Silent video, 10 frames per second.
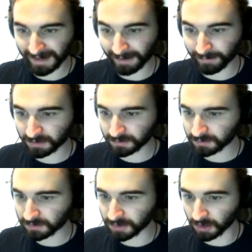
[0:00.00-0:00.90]
Bam.
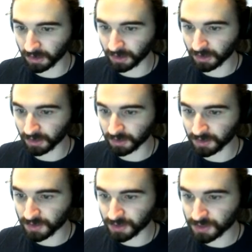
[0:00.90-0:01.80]

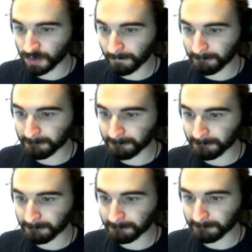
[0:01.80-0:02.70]
And
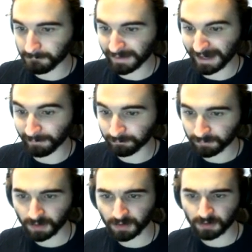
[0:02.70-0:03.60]
bam.
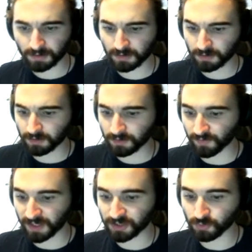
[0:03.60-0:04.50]

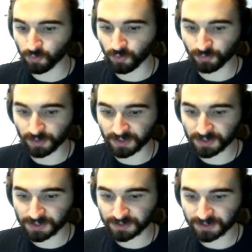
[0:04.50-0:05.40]
Thank you,
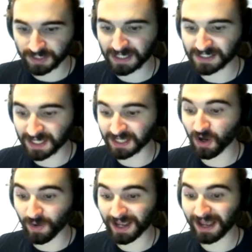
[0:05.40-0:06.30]
waterways. Yes, I
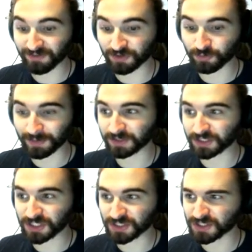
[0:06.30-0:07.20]
know, I have a new
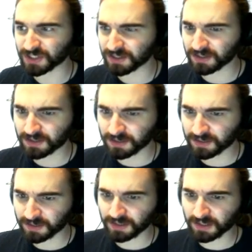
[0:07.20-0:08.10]
building, Jesus.
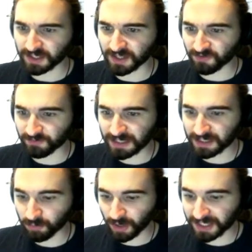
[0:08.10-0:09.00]
Give
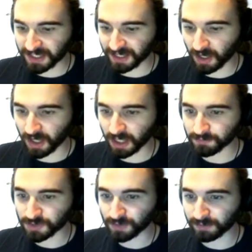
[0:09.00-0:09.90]
me a break here,
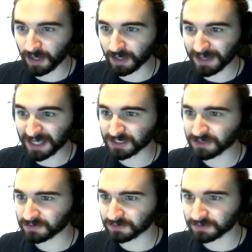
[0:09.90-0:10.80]
I'm doing my
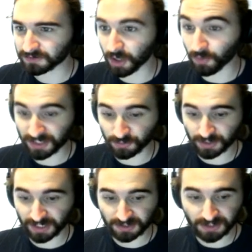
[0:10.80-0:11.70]
best. Oh, that's all
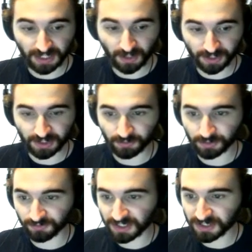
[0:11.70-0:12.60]
connected now, I can get
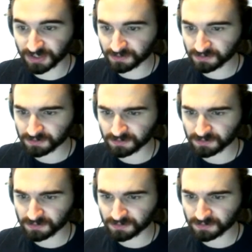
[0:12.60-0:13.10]
rid of these.